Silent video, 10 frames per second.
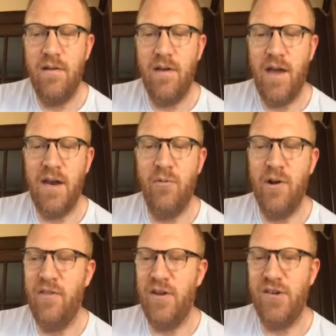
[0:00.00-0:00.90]
Anyone
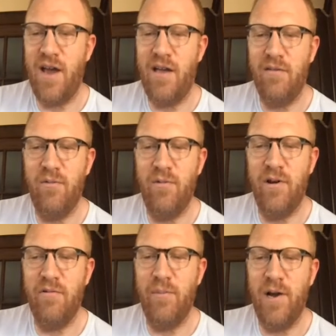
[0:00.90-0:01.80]
in the chat want to
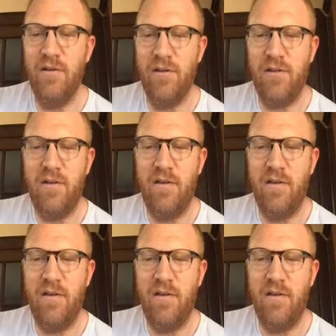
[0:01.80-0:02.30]
remind us?